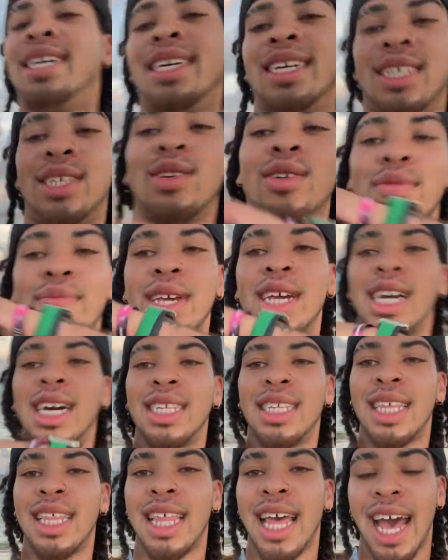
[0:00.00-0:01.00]
it's only
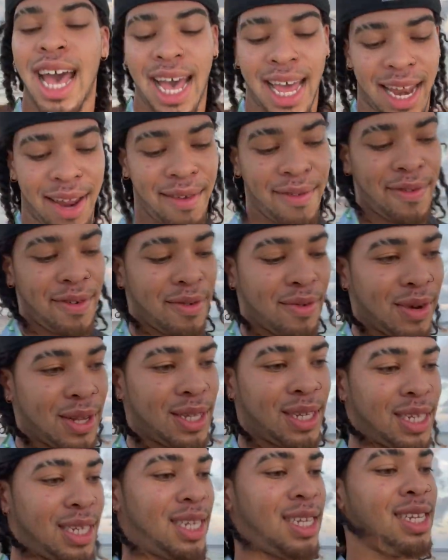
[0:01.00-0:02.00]
because of that. If it
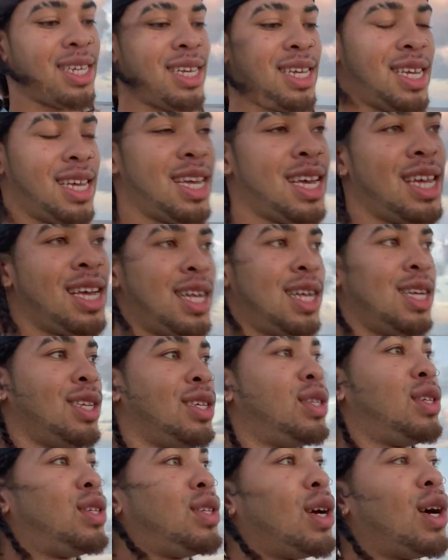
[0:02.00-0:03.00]
wasn't
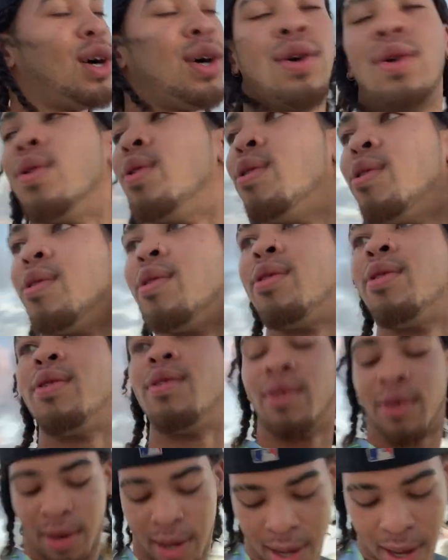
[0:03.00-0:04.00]
so
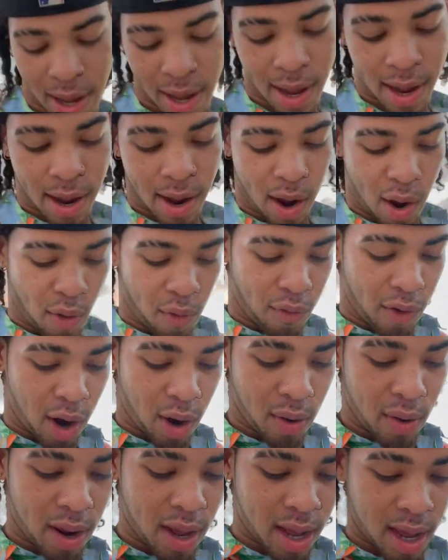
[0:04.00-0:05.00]

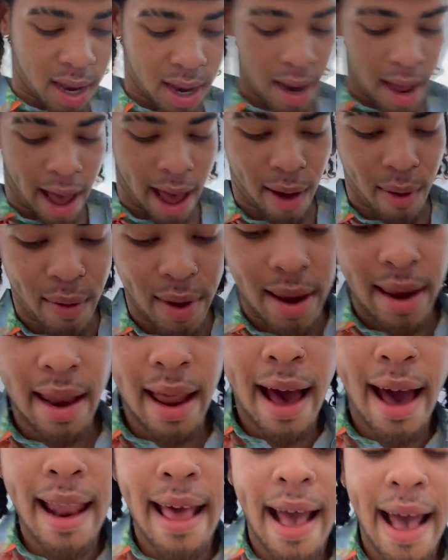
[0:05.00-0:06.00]
eroded, I would
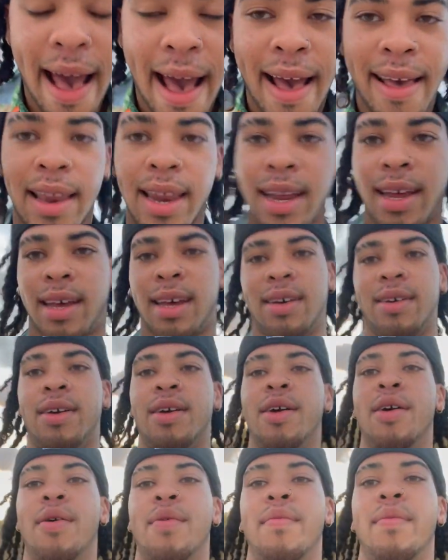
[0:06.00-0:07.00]
not have
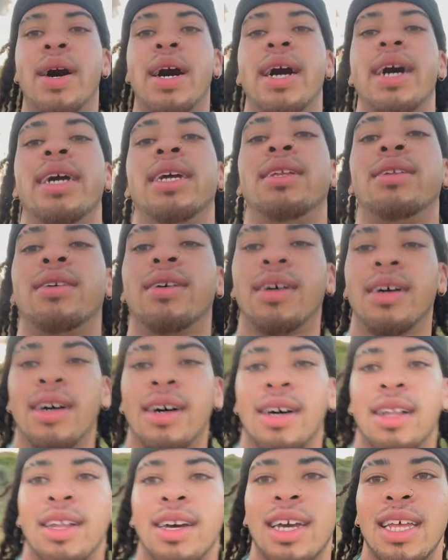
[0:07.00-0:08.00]
mine.
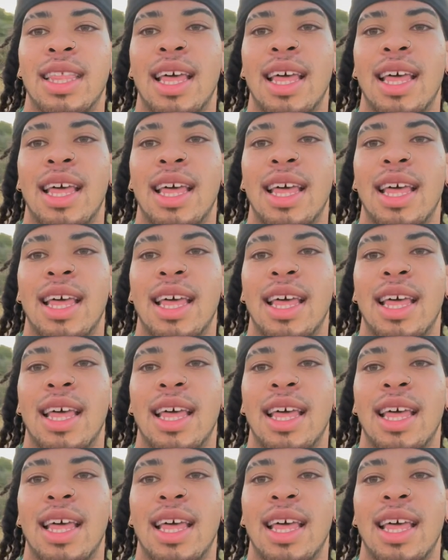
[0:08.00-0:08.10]
Oh, look at